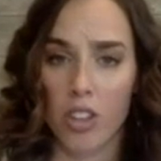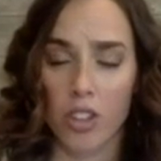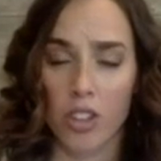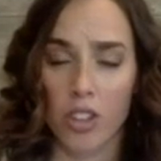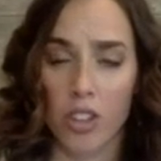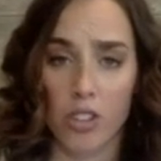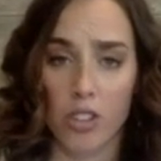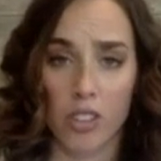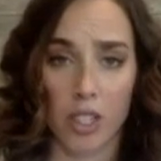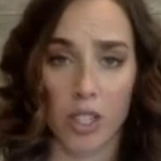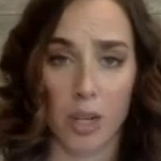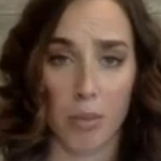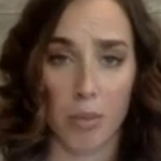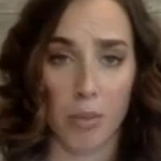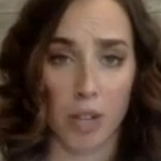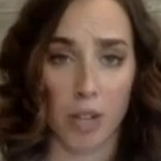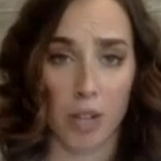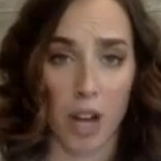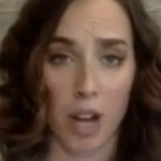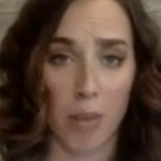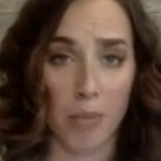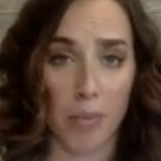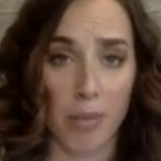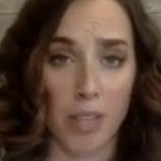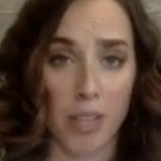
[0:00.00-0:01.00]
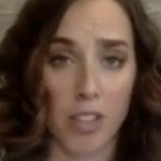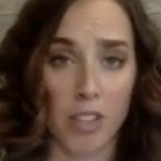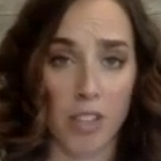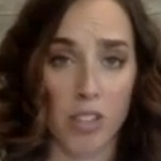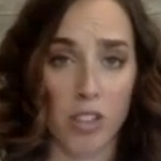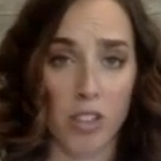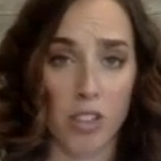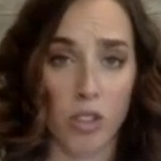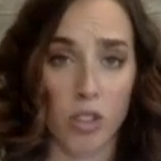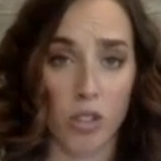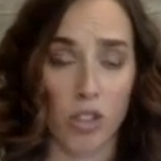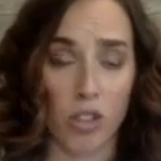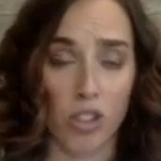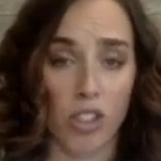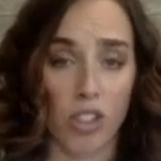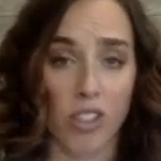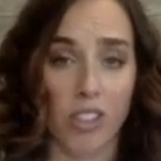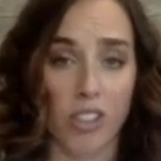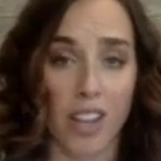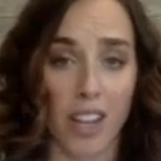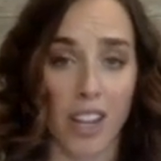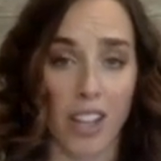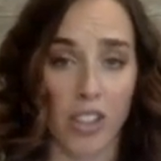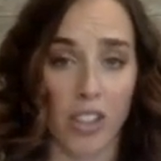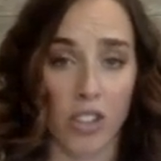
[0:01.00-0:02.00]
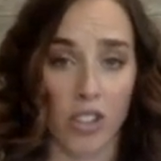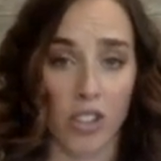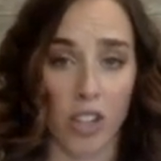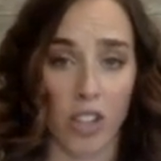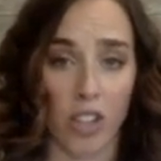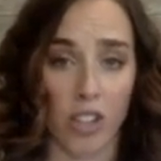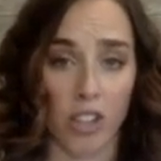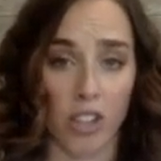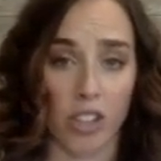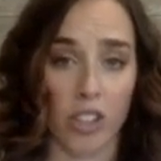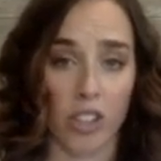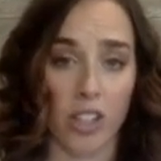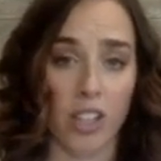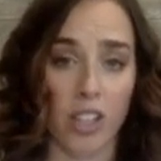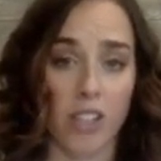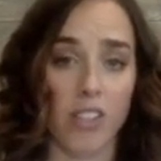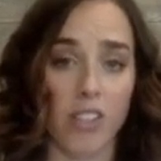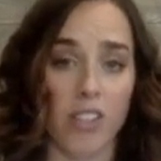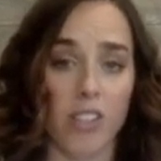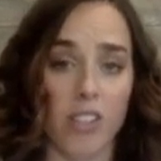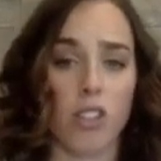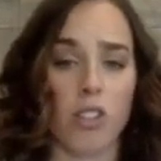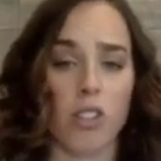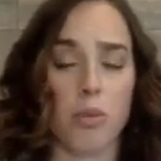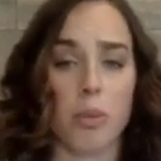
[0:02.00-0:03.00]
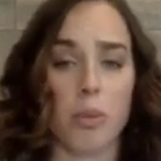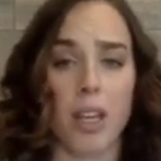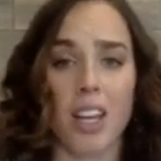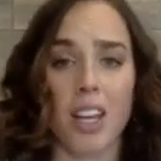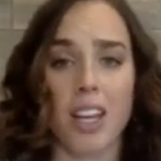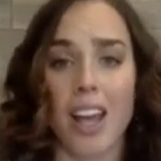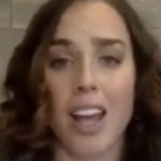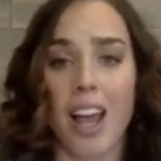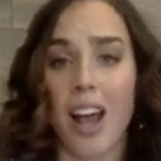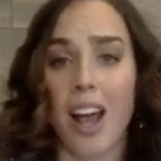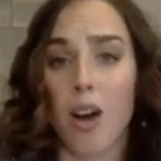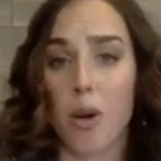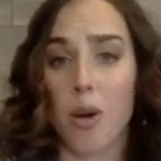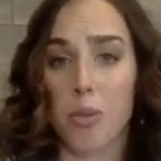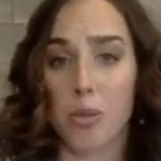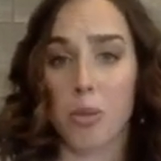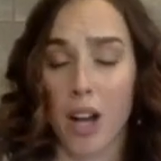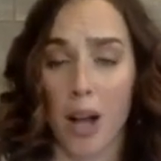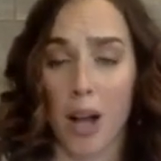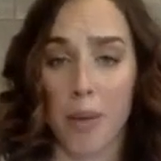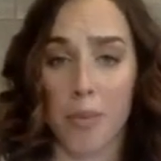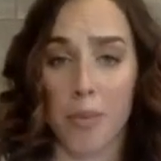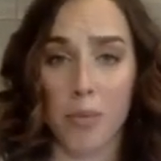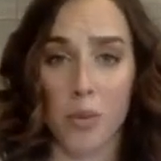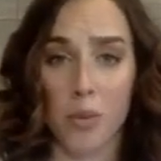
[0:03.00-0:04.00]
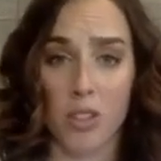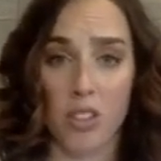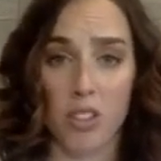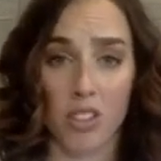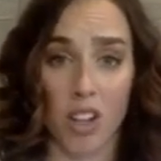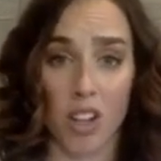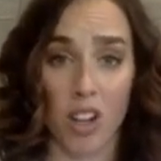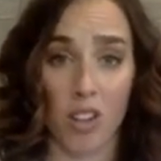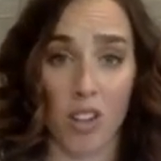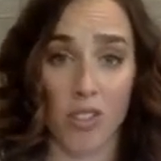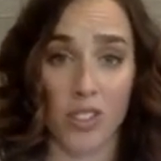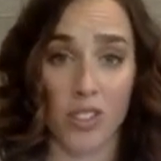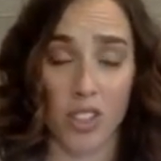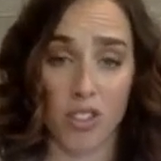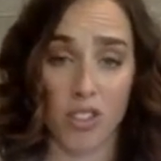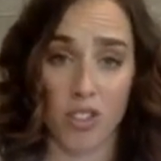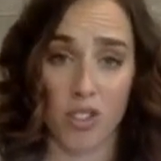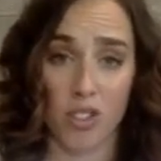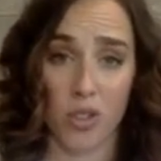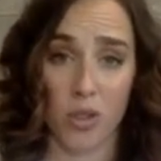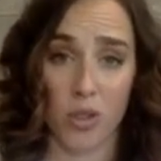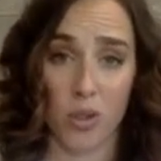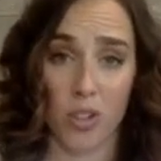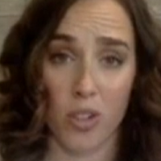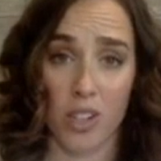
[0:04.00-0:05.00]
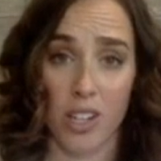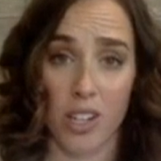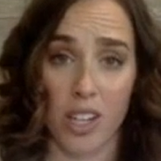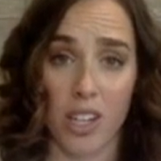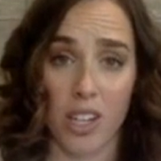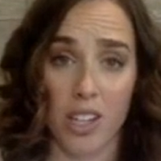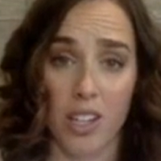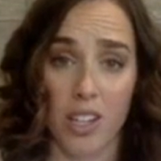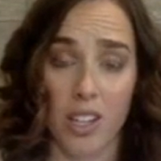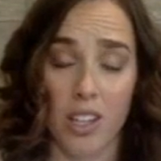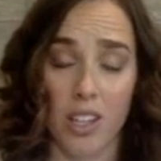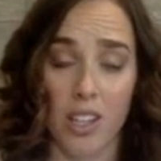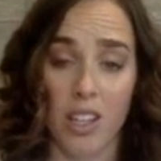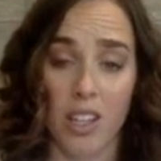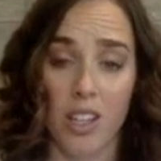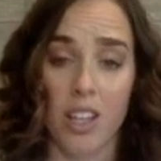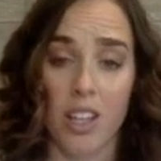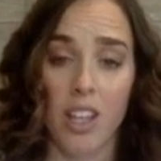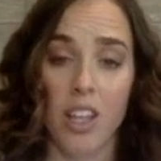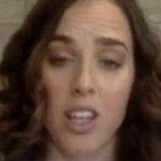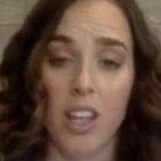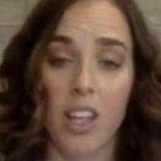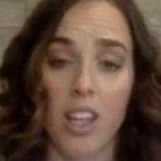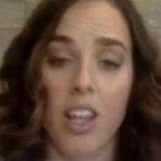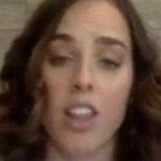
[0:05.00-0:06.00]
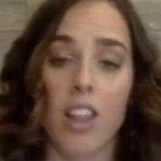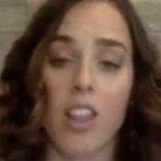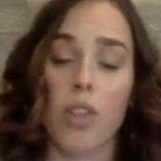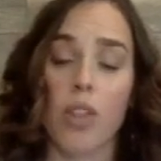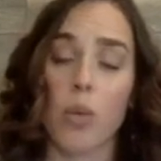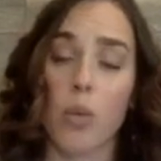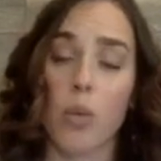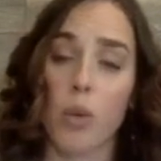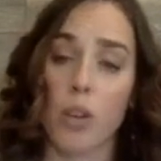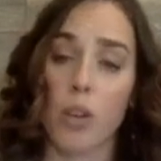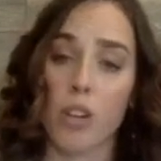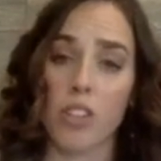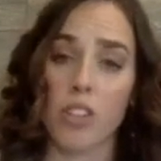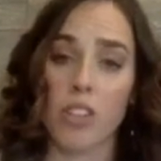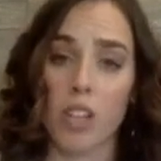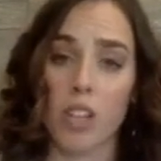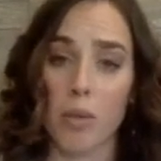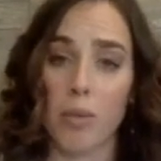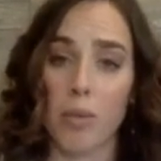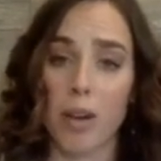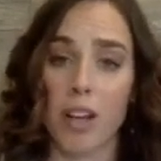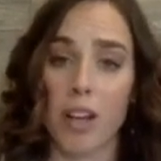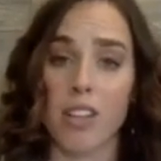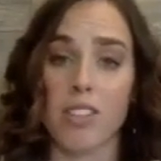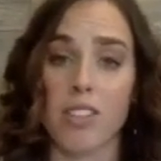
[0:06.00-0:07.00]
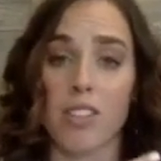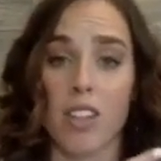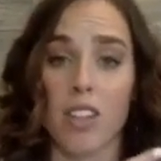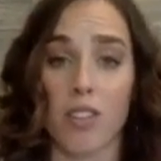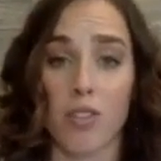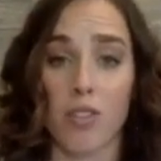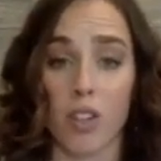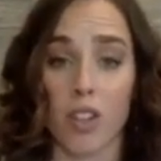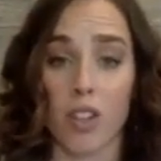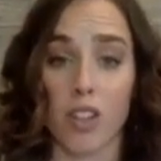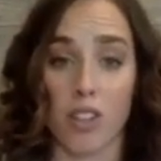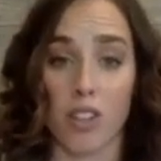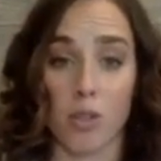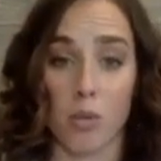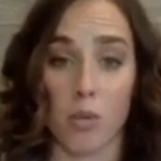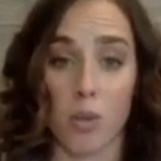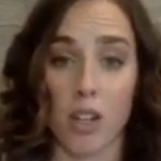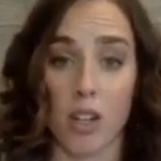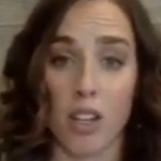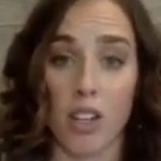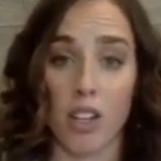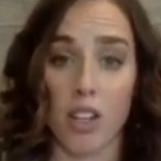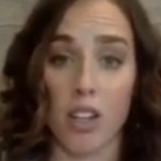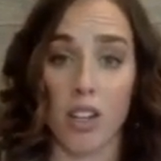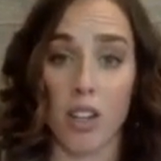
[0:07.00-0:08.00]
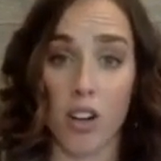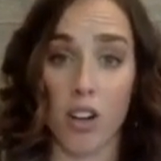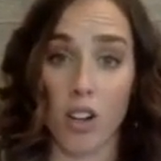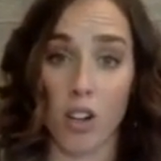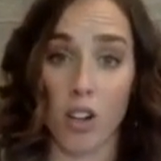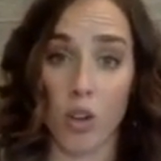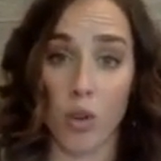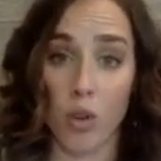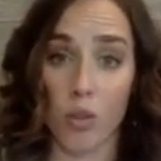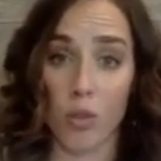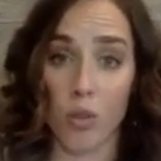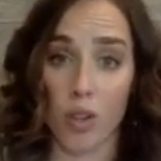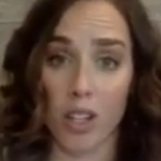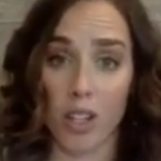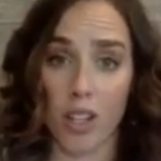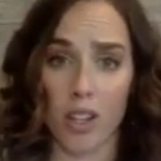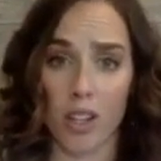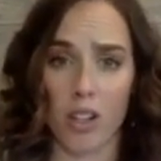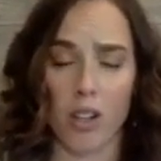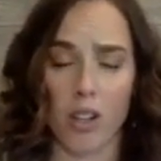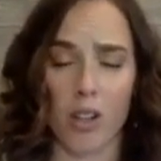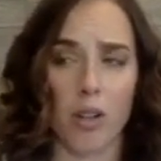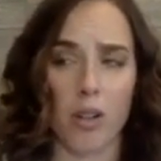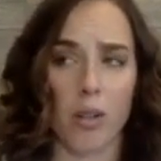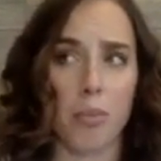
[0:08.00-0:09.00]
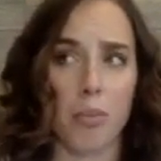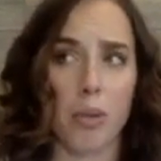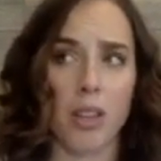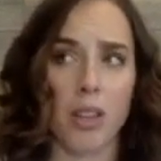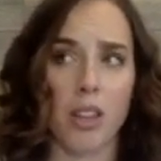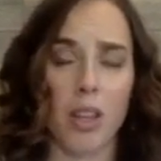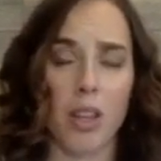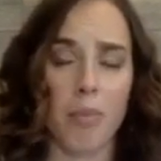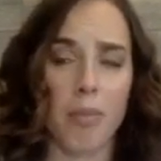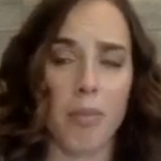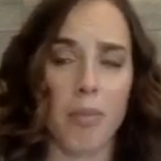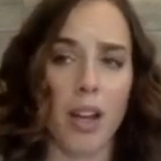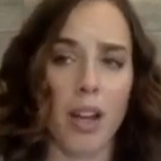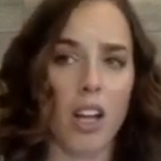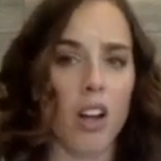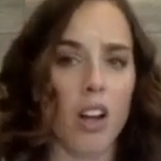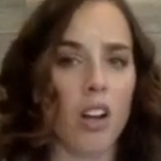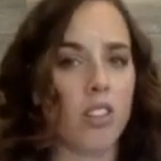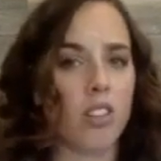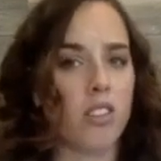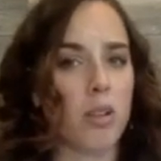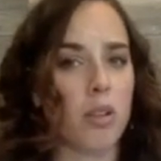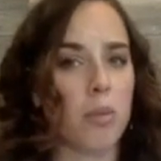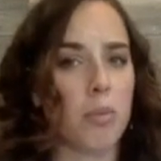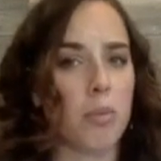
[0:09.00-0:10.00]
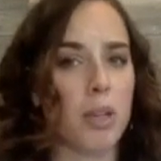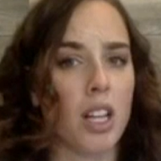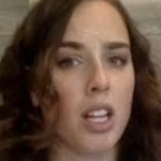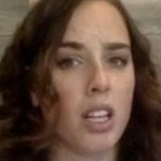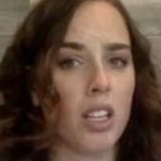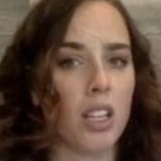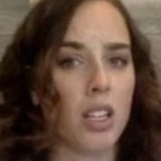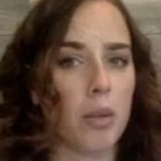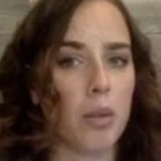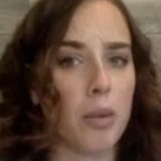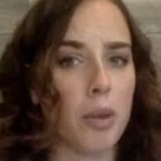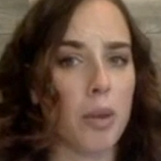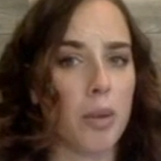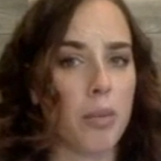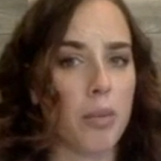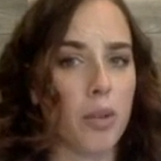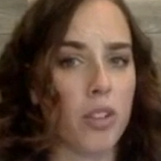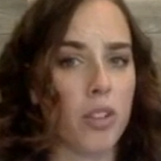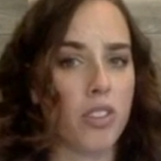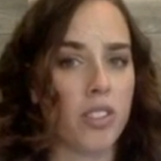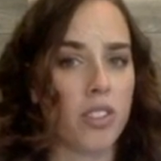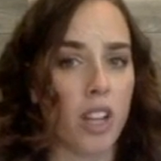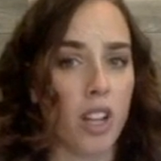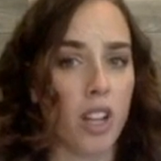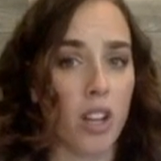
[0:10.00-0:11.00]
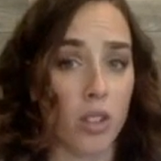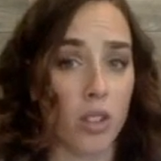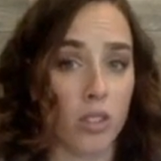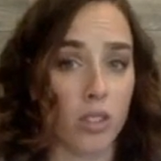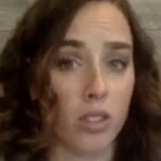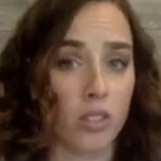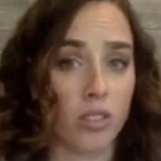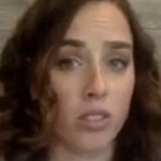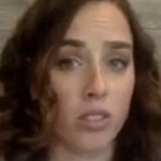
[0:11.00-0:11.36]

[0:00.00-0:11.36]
using a problem and solution text structure is to explain how a problem was solved in a story. The words that you might see for this one are over here, but they might also be a little bit more subtle.